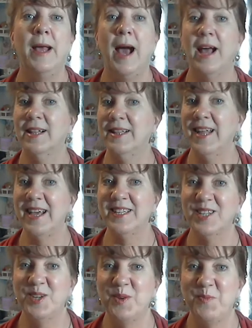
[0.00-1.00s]
a
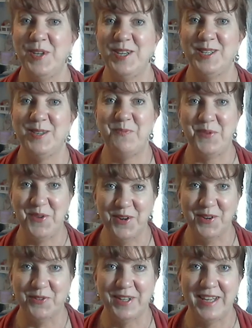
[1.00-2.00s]
classical piece
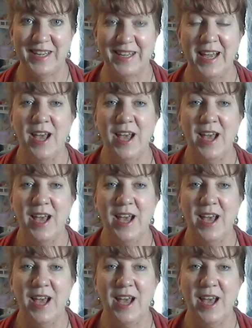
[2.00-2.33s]
beautifully.